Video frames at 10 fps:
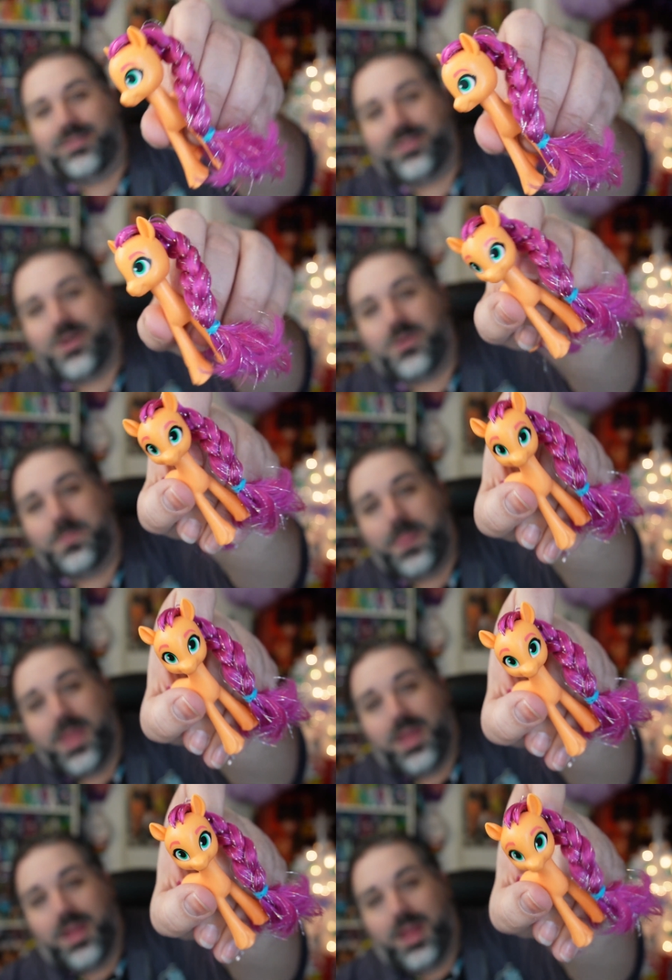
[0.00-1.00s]
So
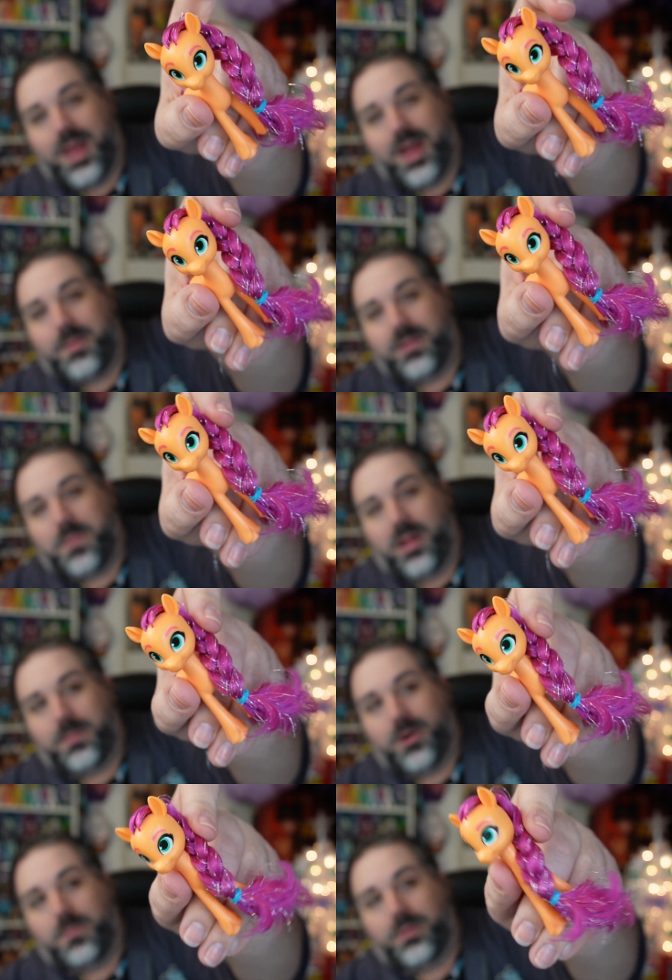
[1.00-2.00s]
um, it's
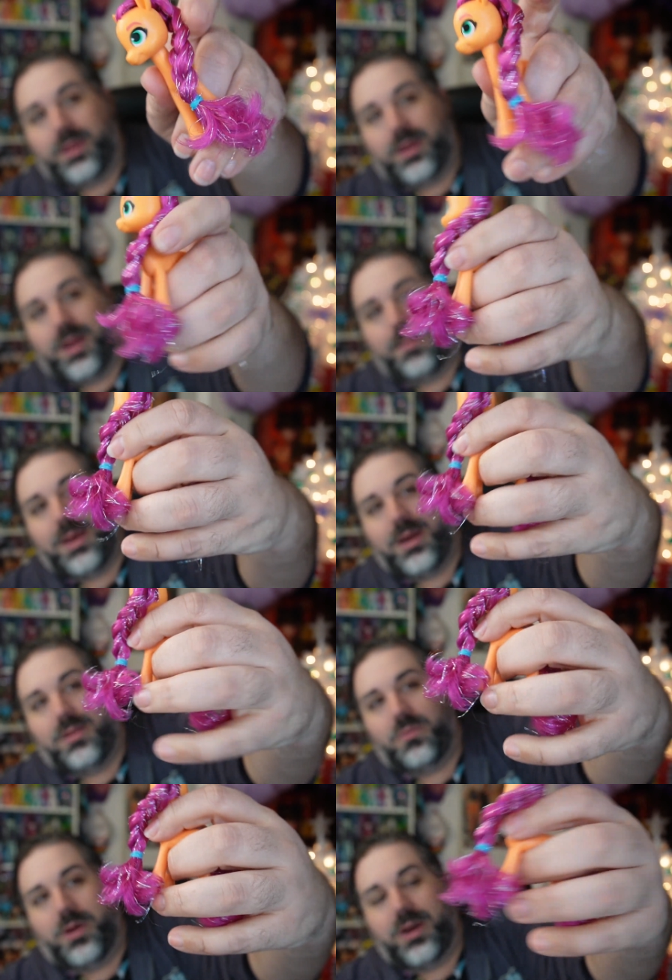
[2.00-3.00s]
polypropylene. I mean, it
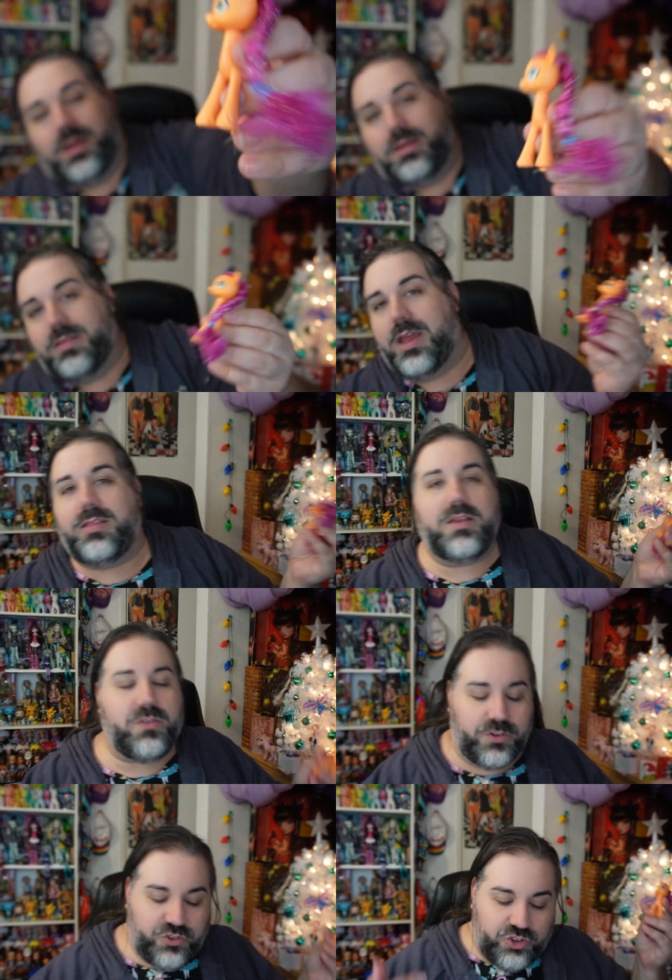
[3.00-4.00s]
is what it is. It, these
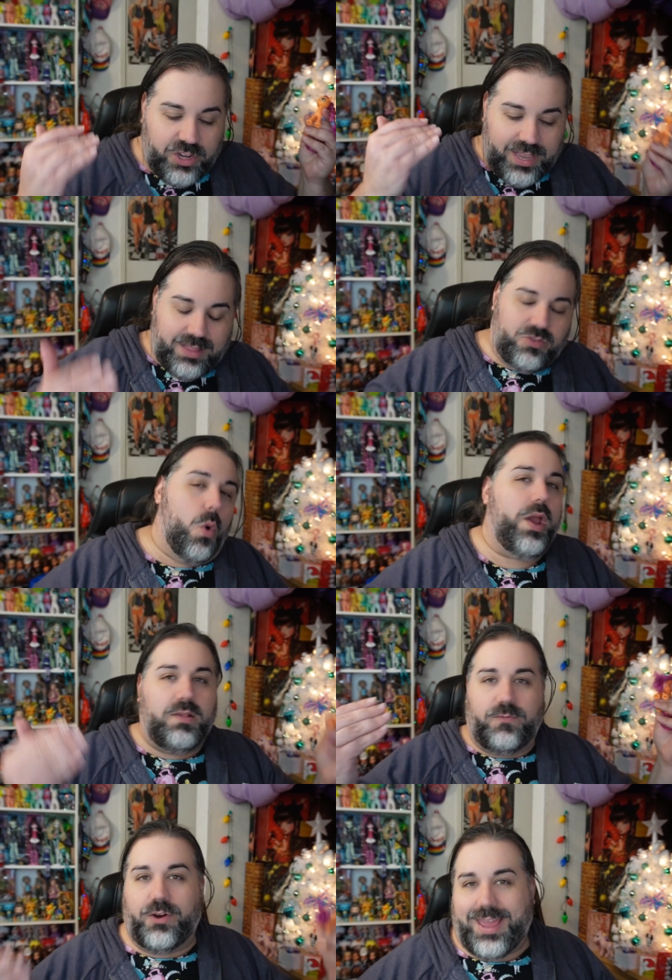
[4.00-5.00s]
are
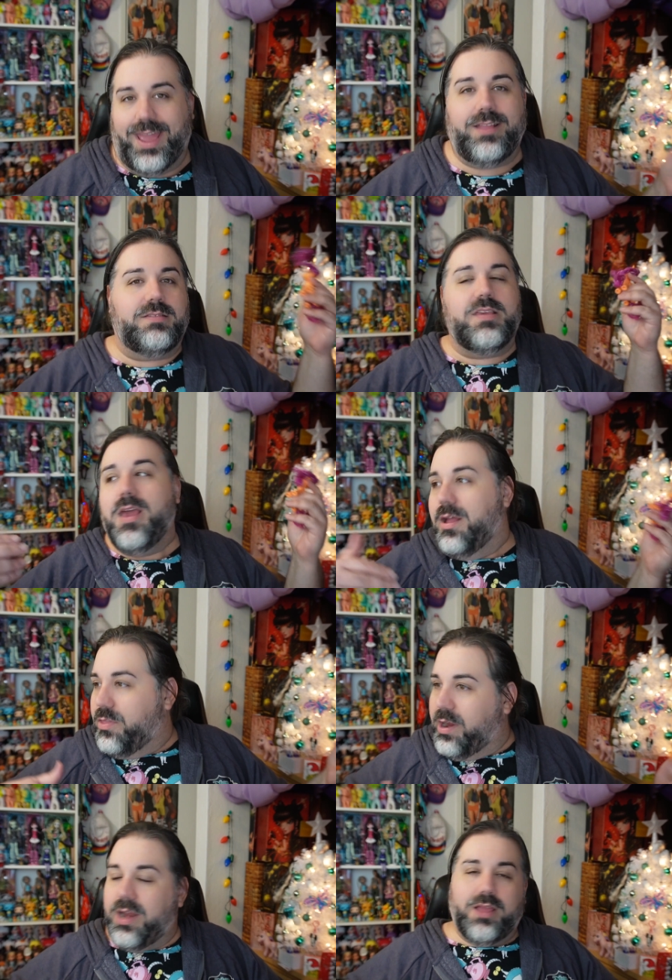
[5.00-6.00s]
toys for kids.
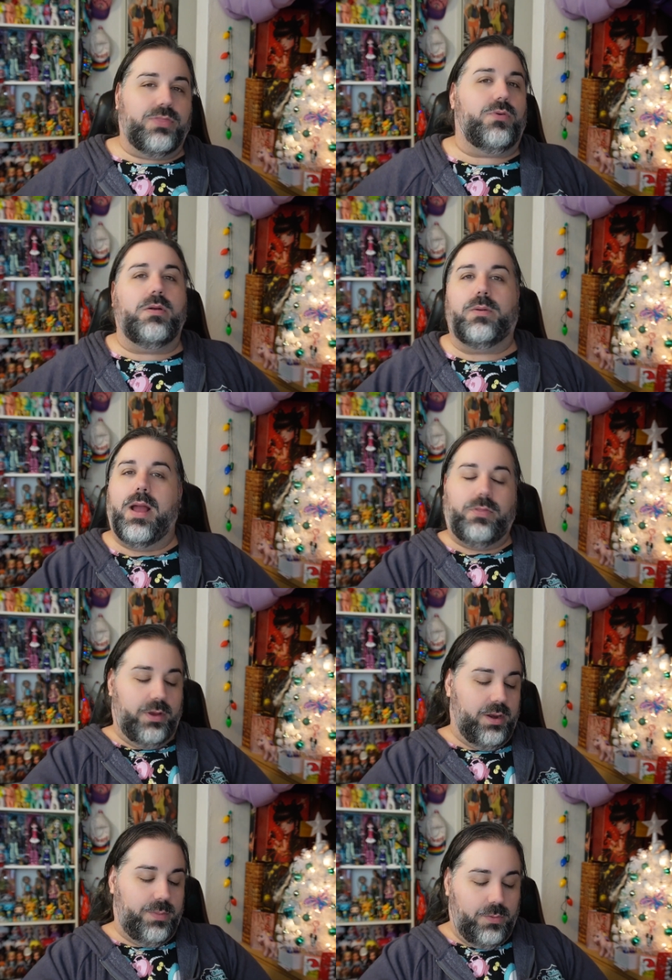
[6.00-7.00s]
They're gonna get thrown around. They're
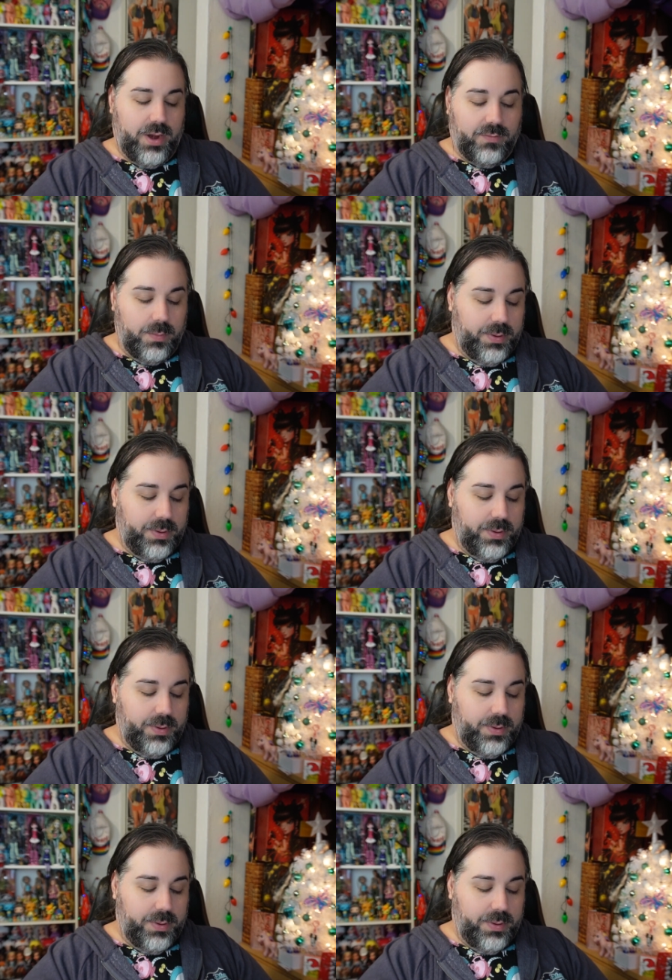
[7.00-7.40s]
gonna be whatever.